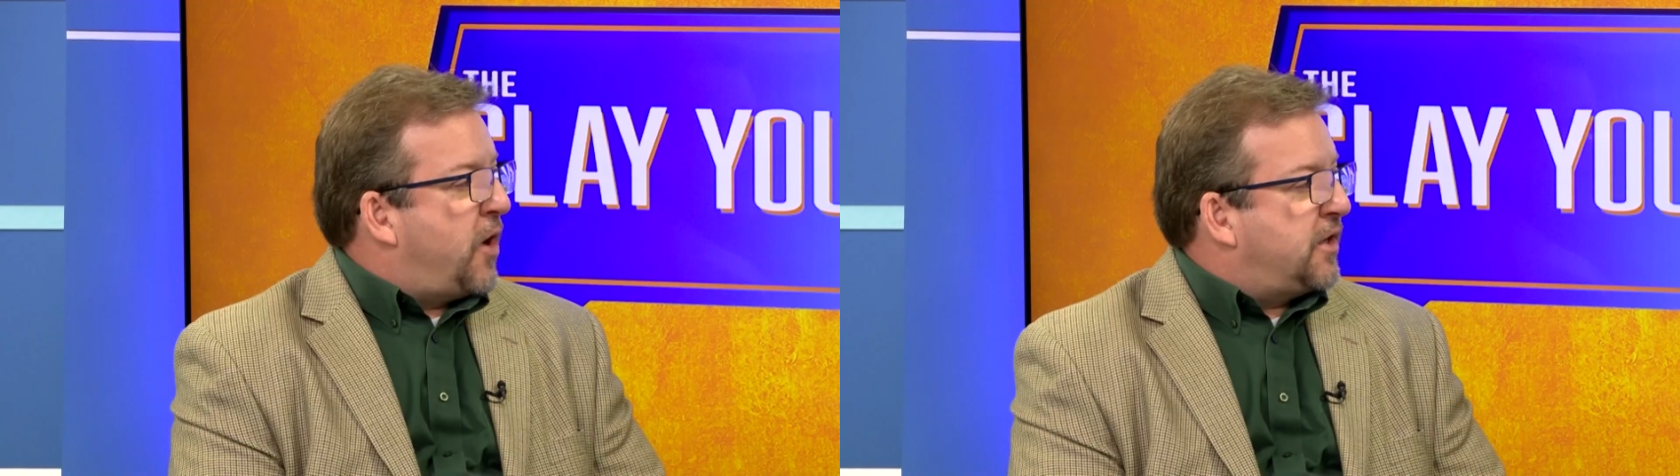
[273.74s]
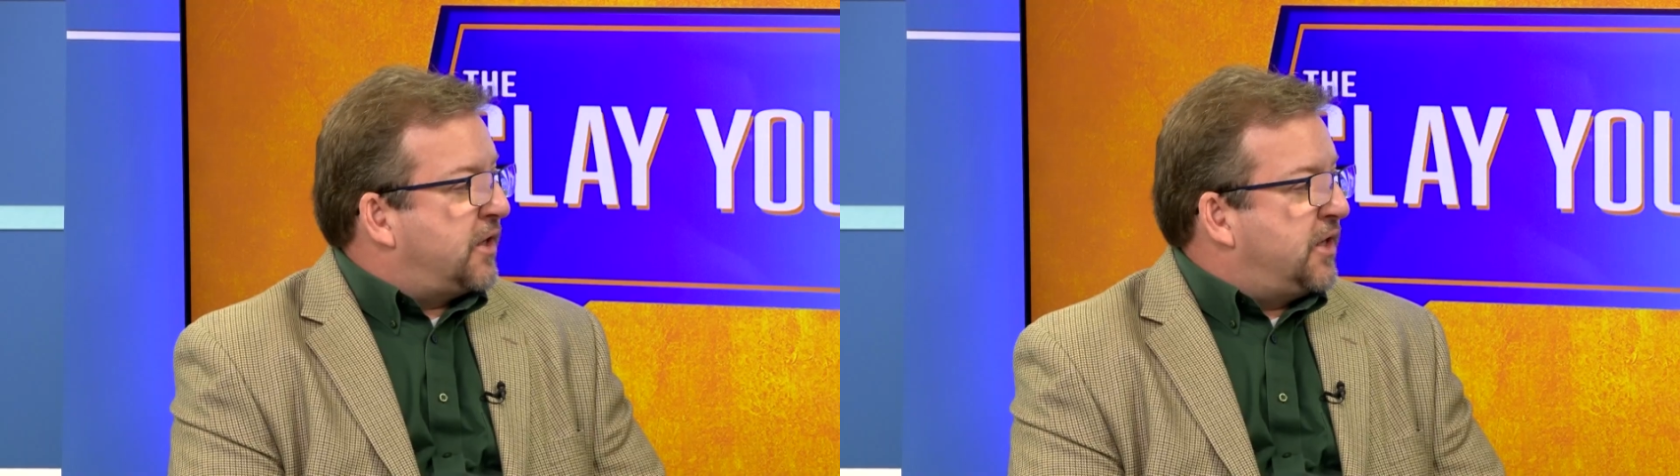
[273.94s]

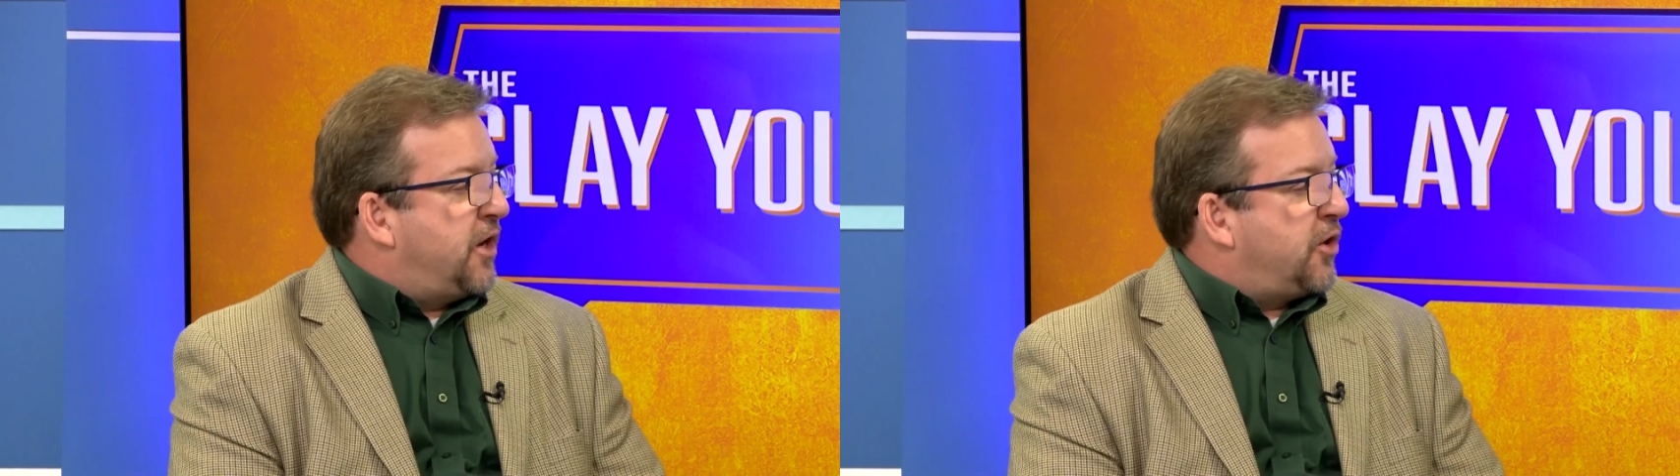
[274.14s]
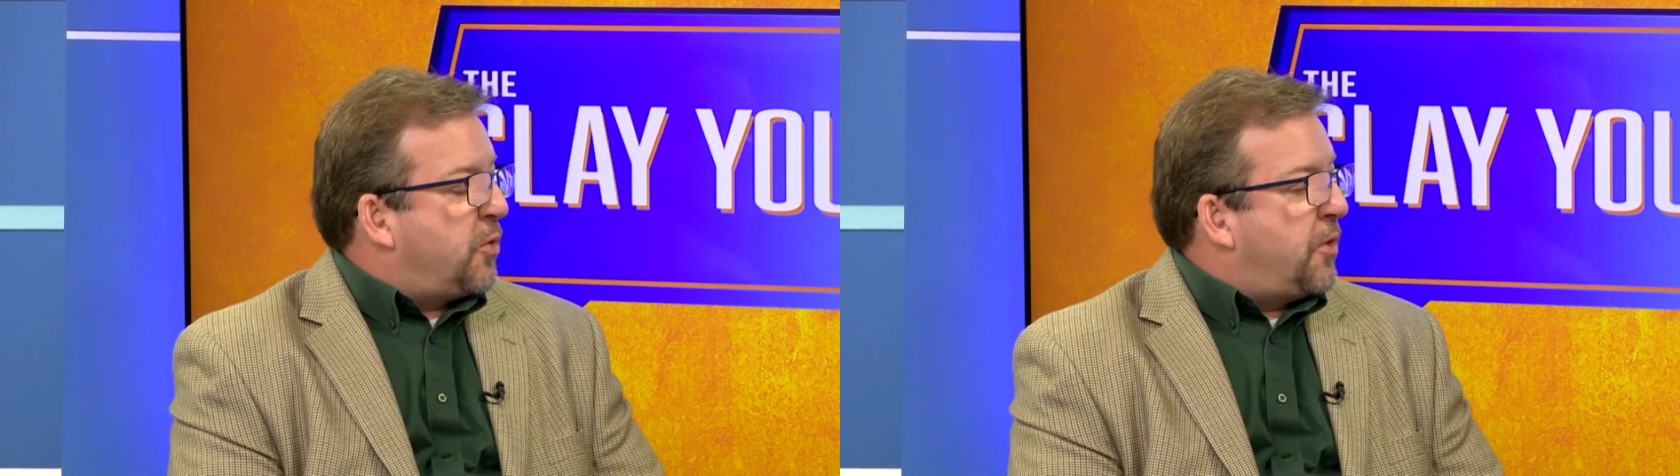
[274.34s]
to
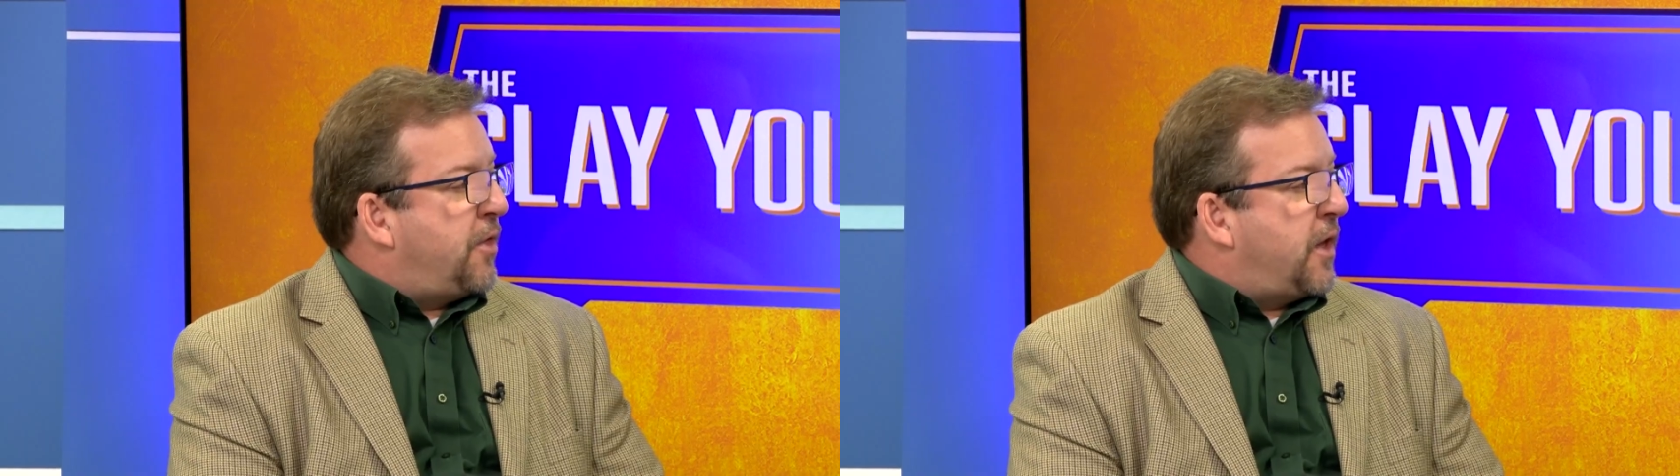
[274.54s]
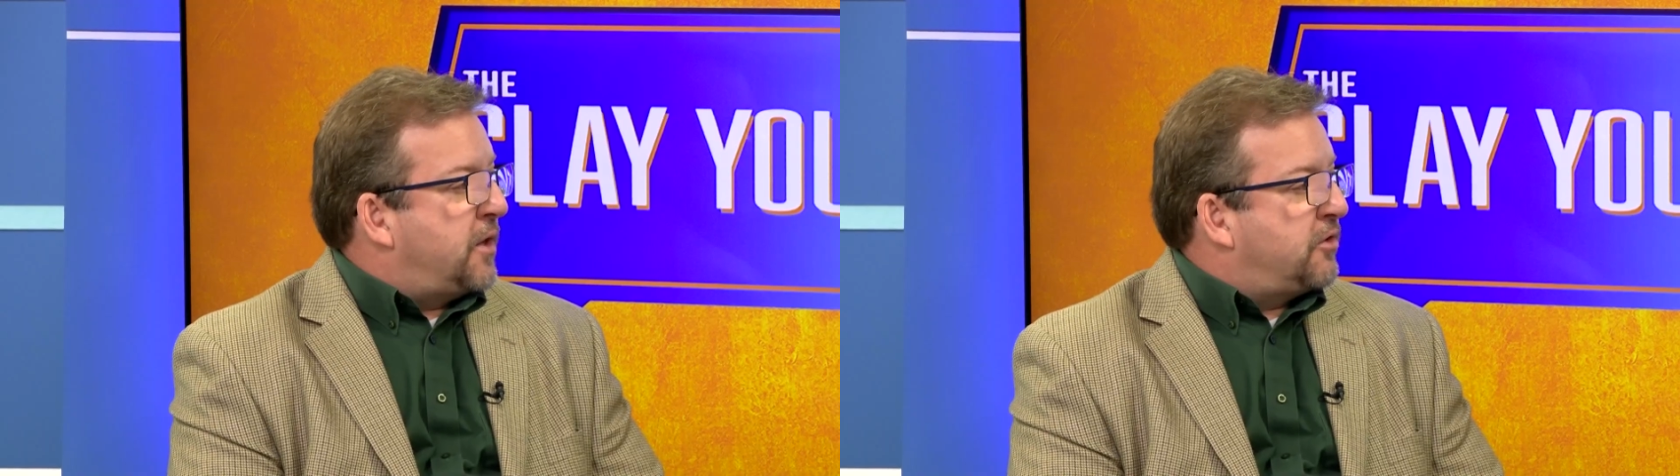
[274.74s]
tinker with
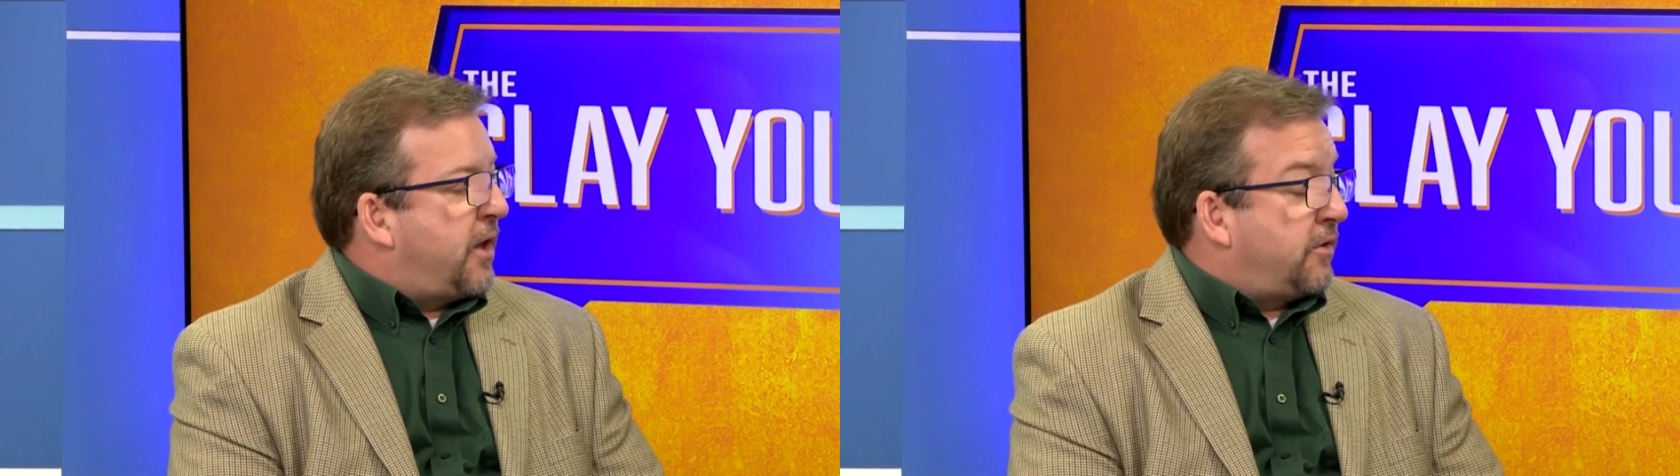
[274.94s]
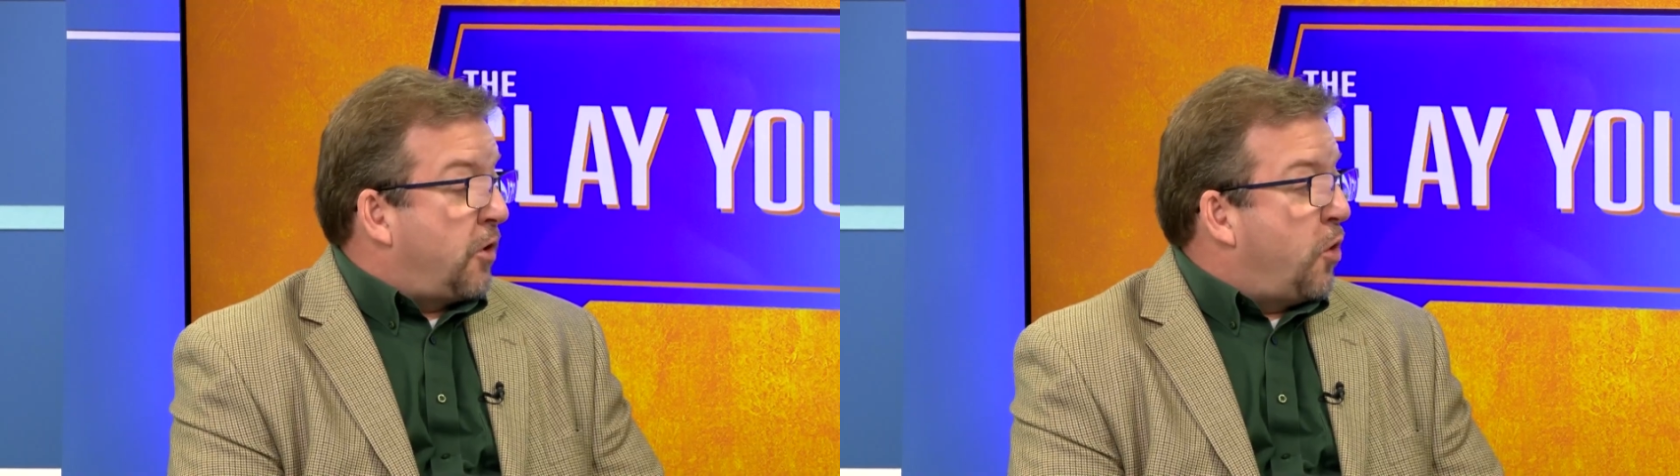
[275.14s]
things like the